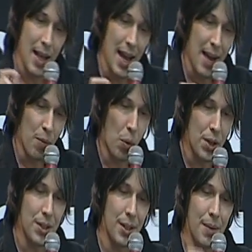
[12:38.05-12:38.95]
it
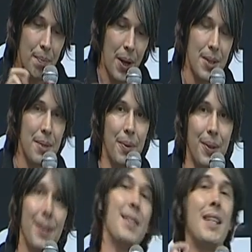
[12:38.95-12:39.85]
wasn't
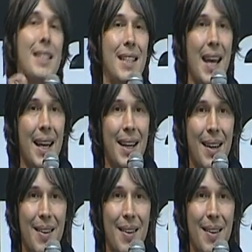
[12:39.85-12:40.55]
possible to stick